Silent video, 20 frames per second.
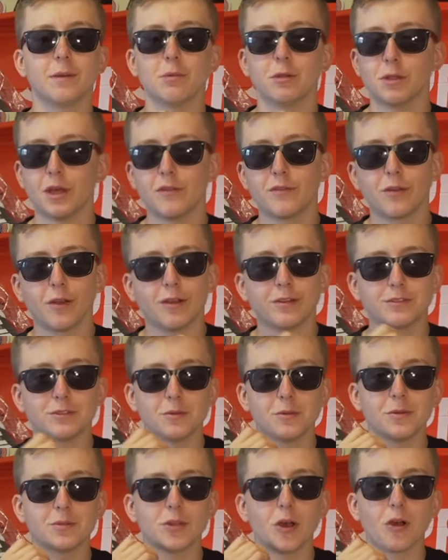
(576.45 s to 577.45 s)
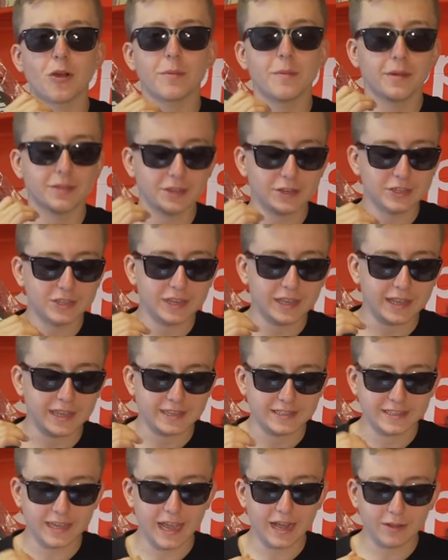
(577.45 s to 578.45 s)
I'm a lifeguard, so we were talking about this shit
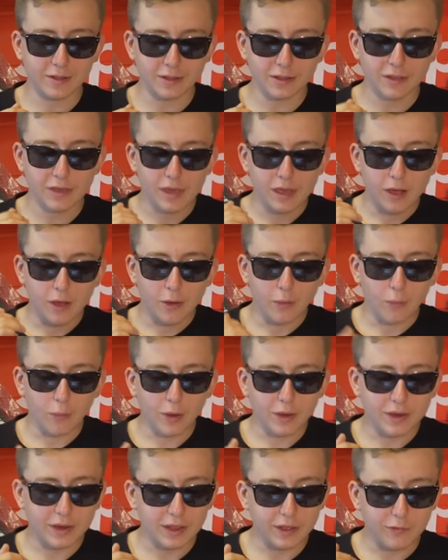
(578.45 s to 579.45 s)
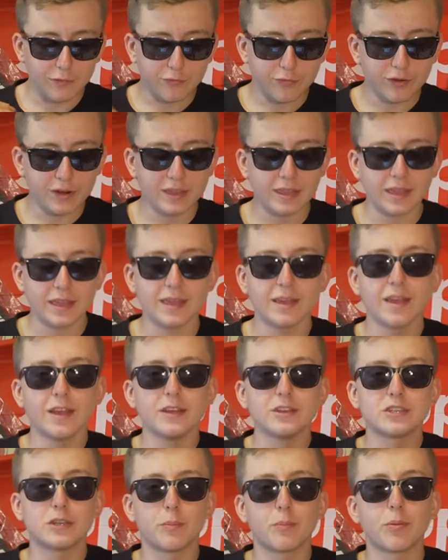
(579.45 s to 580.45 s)
exactly. What if freaking
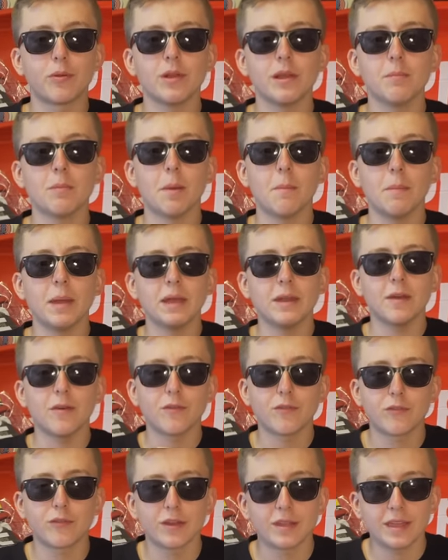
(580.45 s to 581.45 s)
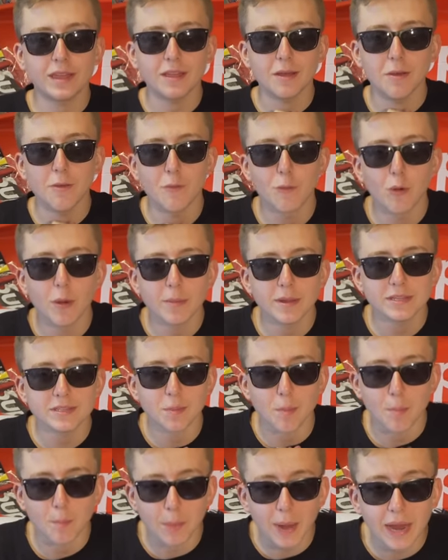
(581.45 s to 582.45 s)
Supreme made a freaking
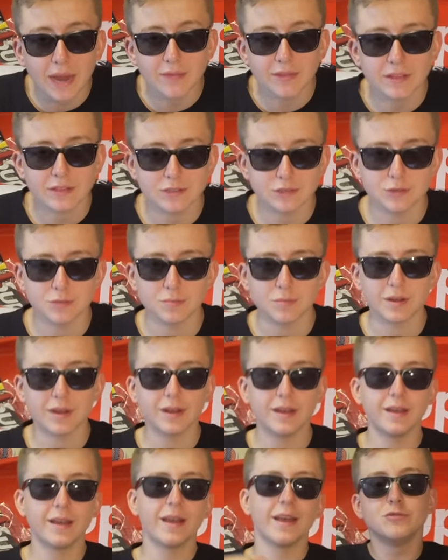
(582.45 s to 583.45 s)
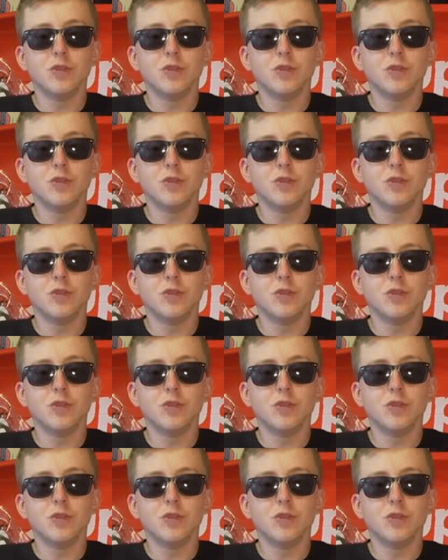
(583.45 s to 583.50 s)
woman's bathing suit, bruh?